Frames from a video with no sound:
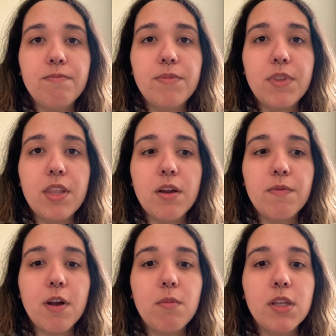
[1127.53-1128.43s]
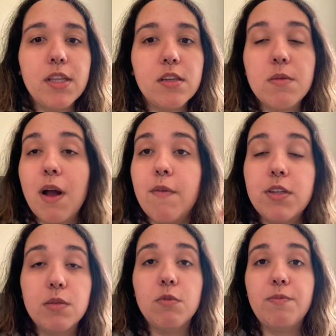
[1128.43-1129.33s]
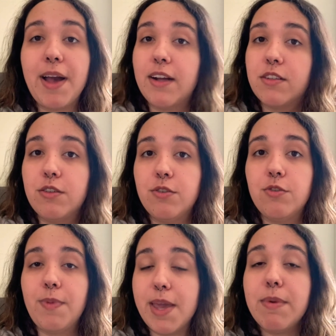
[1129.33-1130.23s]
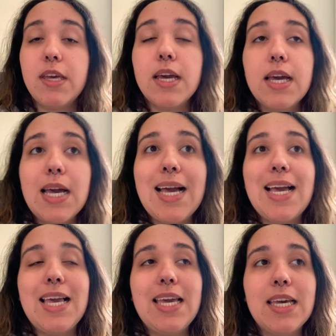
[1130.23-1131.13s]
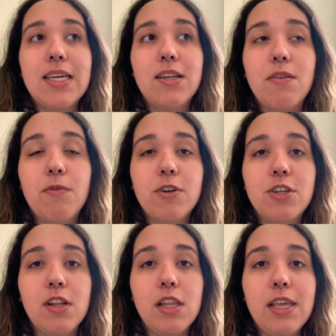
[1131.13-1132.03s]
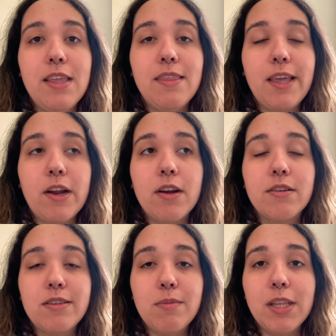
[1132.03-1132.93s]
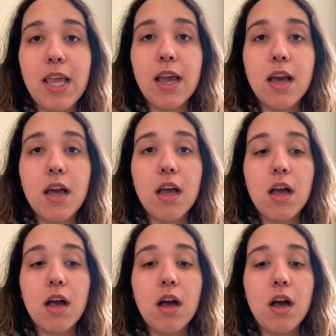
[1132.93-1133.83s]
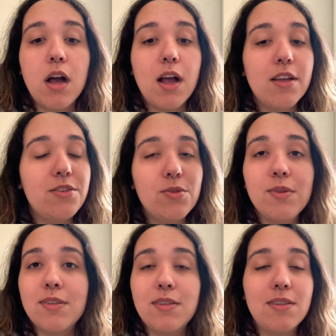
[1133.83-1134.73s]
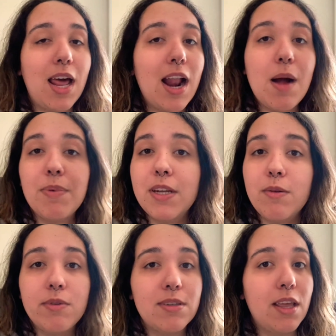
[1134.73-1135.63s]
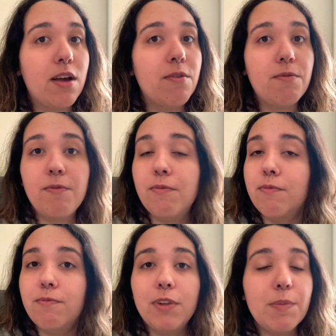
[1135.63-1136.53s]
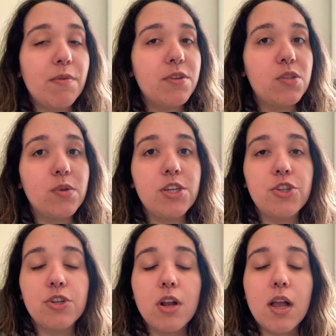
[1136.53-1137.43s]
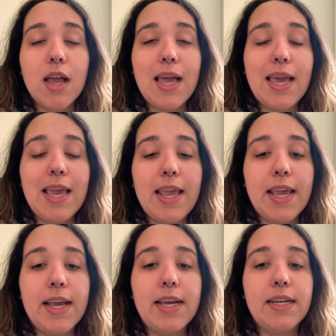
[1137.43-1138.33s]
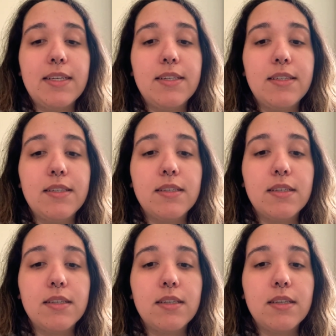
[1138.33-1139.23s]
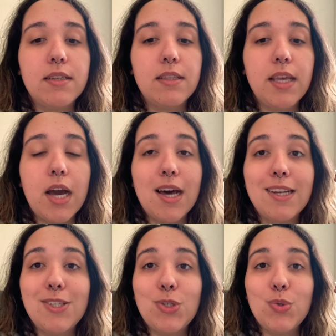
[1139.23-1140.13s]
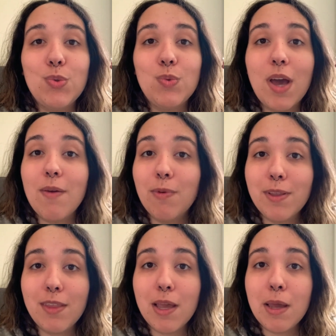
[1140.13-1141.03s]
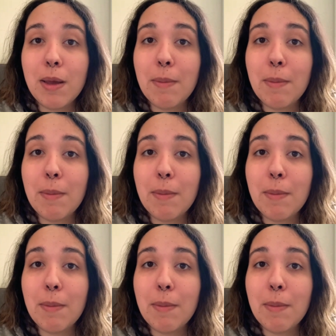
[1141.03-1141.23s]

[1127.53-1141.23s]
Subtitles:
their family ended up having to move back to Miami. And unfortunately, their sibling, as soon as that happened, it was like a flip of a switch, and they got into everything